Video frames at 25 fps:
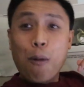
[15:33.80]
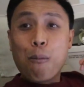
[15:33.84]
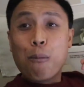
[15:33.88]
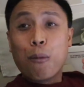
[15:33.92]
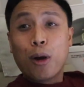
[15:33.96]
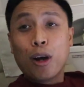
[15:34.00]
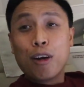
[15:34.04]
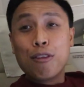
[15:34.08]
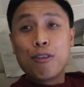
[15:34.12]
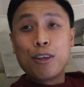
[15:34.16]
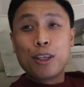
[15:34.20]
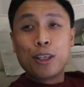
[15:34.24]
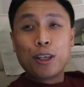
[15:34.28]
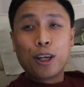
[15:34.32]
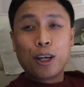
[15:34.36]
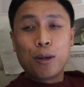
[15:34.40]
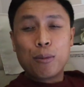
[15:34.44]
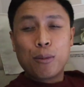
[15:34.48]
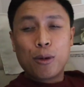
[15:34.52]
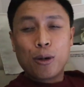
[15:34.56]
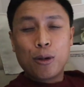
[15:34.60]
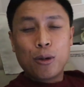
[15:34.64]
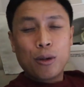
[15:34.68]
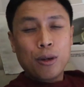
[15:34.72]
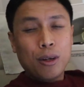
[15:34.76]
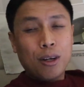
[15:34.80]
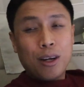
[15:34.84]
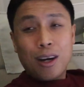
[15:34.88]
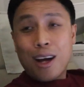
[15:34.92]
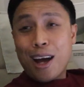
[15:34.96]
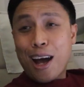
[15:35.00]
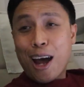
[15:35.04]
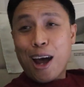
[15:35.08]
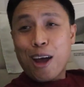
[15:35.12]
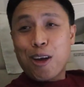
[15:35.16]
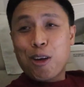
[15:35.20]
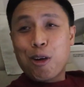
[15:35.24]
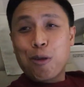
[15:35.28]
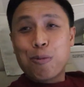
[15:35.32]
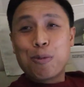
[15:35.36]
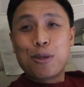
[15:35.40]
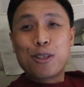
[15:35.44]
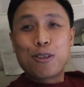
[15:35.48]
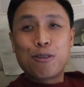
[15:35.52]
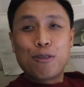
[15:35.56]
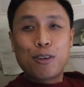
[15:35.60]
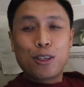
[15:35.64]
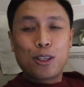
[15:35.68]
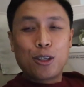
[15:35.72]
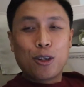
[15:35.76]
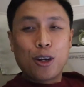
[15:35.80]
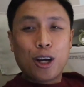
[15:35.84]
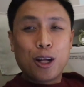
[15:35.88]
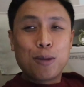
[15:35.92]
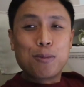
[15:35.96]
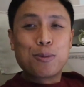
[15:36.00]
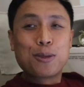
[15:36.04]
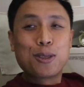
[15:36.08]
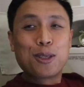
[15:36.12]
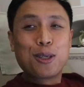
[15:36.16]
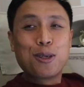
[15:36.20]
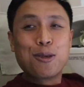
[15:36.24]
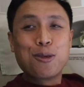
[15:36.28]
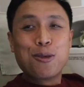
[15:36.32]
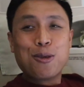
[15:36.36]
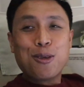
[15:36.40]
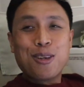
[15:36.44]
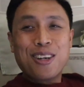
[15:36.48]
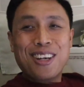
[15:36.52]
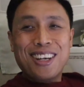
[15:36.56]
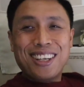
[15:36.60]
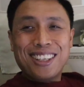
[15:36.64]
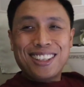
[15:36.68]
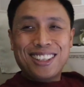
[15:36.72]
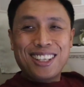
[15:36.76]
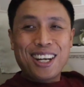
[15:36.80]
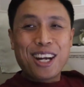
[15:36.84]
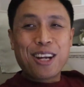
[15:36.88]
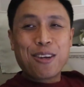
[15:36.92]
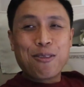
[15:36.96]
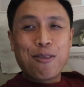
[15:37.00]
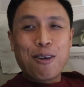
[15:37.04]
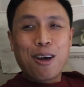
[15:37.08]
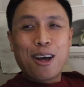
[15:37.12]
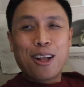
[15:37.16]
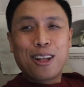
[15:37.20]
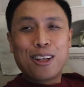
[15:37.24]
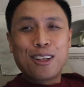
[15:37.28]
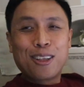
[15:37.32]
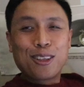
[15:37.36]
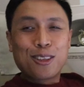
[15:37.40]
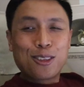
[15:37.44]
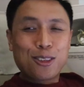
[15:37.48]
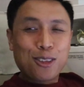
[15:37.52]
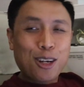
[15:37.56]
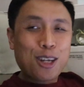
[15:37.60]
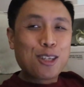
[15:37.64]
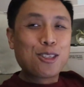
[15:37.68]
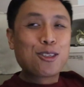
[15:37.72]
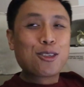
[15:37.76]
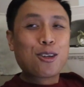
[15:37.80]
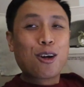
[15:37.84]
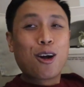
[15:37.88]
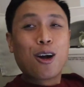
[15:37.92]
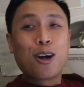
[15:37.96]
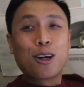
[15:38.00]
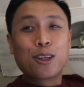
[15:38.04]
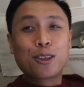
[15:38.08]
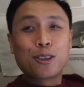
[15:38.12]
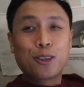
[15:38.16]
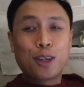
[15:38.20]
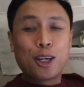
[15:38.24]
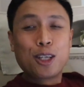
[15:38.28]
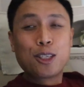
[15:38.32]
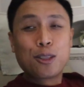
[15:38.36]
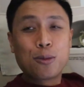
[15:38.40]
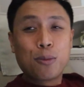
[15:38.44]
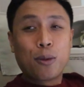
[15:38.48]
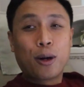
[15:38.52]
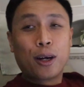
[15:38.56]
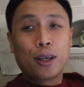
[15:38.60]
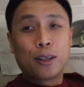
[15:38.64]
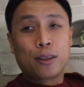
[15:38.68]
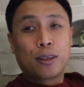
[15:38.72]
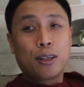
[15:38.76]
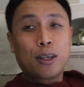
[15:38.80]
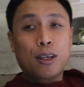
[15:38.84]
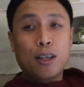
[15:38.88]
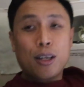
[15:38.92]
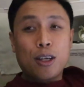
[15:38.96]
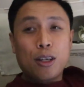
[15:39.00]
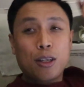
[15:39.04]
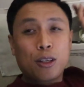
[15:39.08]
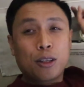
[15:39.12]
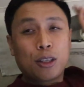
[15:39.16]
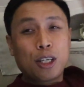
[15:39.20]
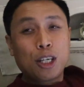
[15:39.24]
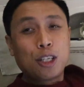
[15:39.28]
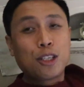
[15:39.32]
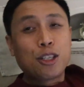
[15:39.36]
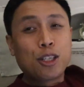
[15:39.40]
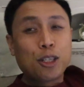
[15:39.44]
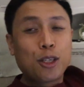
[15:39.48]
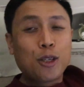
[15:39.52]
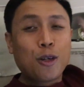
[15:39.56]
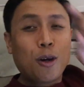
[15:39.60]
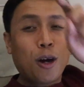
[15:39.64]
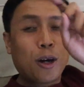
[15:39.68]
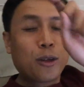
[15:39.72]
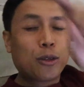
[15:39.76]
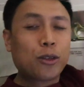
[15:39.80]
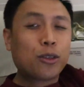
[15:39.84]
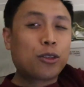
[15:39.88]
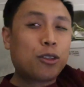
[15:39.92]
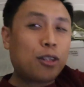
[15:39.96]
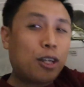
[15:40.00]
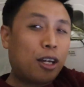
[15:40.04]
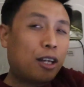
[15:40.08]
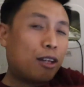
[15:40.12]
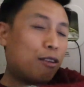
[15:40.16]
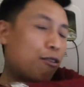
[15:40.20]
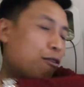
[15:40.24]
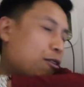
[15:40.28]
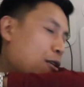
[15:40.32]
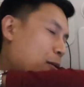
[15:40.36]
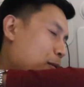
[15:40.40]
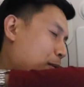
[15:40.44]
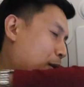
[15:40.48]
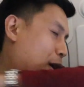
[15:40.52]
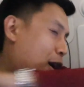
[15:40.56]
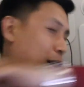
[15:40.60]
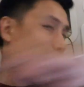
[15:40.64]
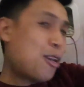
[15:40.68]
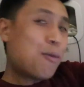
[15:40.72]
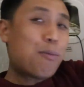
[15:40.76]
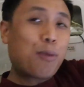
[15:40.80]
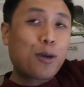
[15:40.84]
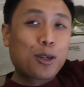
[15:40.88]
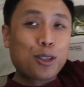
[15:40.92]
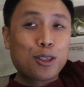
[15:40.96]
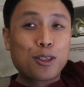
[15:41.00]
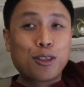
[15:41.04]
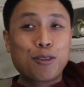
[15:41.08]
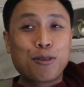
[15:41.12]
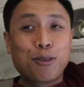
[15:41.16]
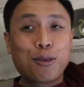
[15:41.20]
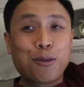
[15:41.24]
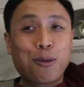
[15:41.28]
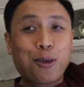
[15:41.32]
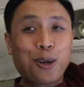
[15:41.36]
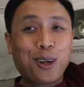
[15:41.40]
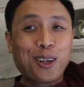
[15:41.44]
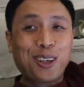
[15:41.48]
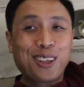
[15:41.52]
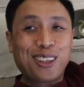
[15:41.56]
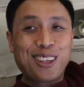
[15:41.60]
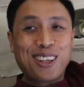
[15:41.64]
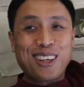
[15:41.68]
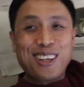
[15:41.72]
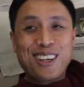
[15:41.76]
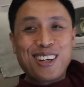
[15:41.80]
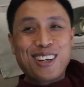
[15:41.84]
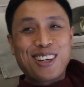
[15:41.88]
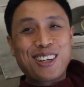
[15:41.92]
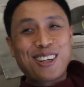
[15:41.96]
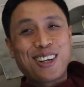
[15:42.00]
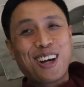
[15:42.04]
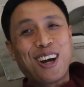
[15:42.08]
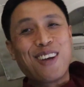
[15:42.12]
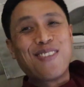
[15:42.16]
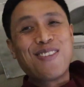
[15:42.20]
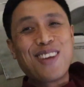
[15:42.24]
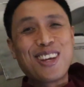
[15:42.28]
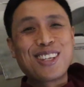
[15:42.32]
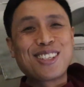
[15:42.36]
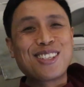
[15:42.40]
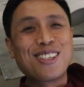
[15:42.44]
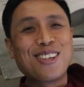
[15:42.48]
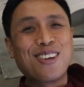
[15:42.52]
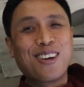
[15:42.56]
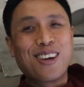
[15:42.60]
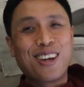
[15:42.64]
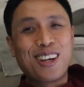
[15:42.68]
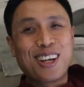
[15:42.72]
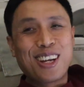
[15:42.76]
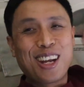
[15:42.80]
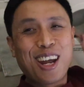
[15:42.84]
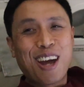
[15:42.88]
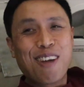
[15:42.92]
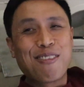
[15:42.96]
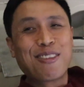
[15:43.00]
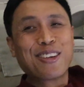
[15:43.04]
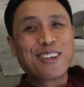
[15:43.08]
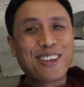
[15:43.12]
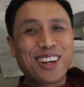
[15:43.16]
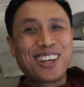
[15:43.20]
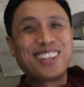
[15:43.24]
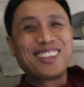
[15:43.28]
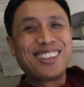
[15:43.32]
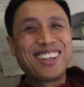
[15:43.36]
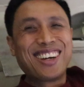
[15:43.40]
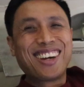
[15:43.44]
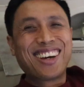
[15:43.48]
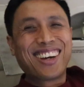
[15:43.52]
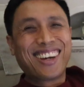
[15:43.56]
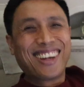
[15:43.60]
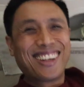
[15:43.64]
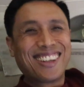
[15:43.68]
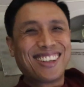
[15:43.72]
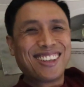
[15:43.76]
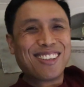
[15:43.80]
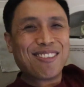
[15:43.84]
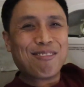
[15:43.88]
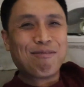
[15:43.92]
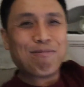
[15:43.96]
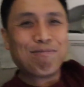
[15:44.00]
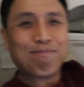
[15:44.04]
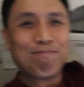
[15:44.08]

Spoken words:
Marvin Germo. I hope this video helps you trade well, trade strong, trade smart, teaching you how to trade from any portion of the world. God bless you all and have a great day ahead.